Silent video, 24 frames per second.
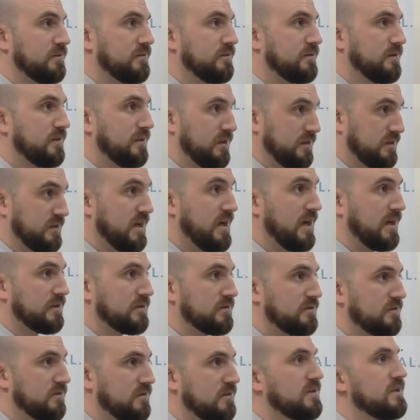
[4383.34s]
yeah. the
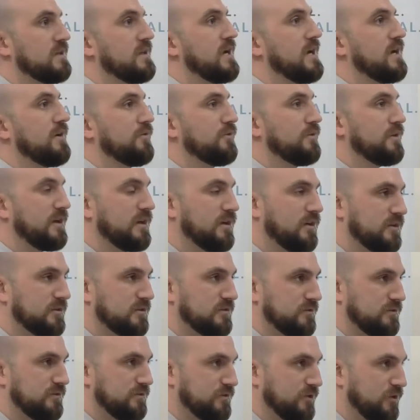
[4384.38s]
text and yeah. how they ought
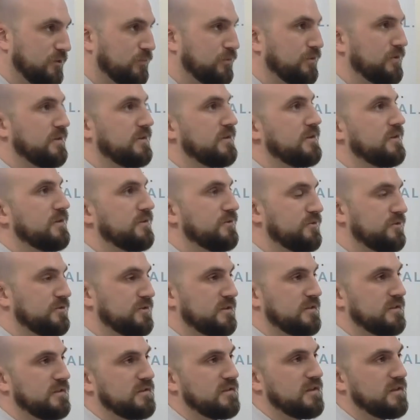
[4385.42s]
to interpret and understand yeah.